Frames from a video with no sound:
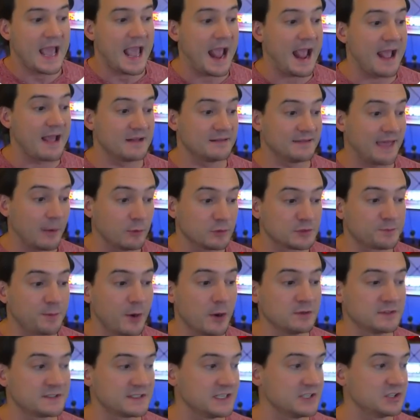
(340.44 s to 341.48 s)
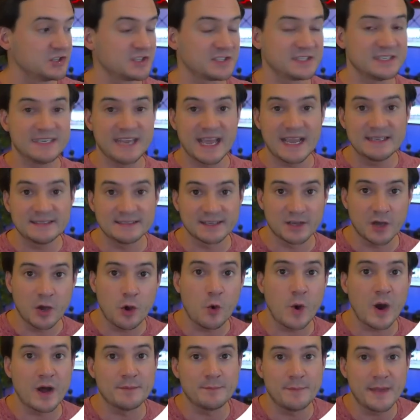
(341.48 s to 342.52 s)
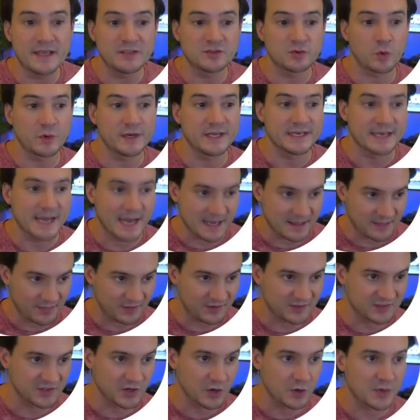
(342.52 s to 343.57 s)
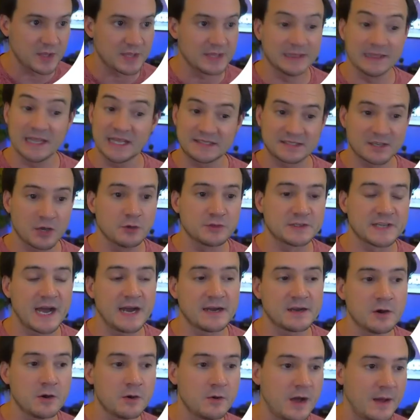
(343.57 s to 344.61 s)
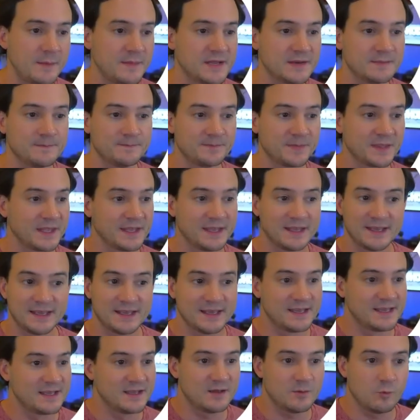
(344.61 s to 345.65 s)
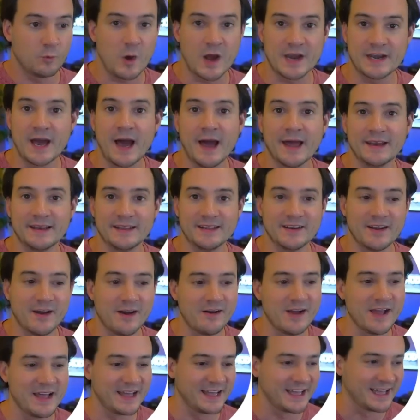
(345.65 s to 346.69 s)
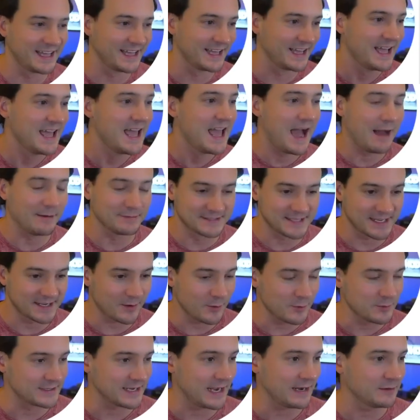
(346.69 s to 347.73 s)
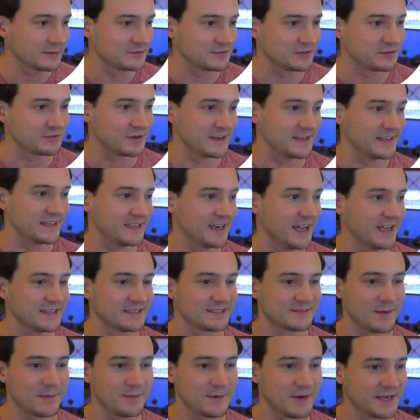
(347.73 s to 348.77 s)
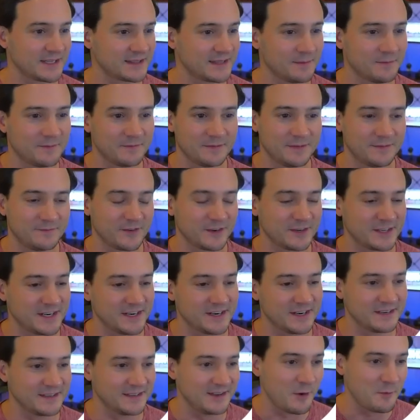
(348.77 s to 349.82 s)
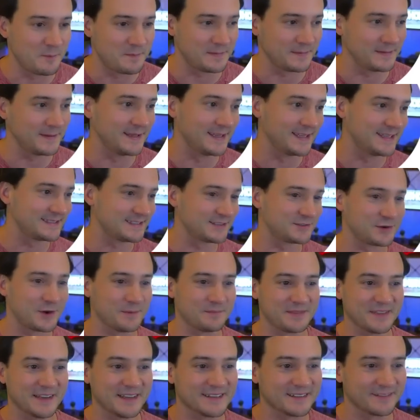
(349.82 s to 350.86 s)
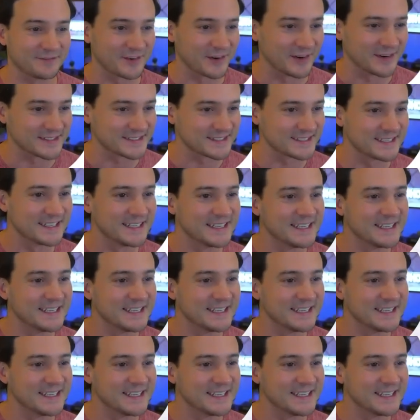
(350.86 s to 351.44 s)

And that was posted just days ago on May 29th. So let's go taco. I mean, why not? You know, I was like, oh, tacos are trending. Nice. Maybe I'll get them for dinner. Nope. It's a Trump thing, of course.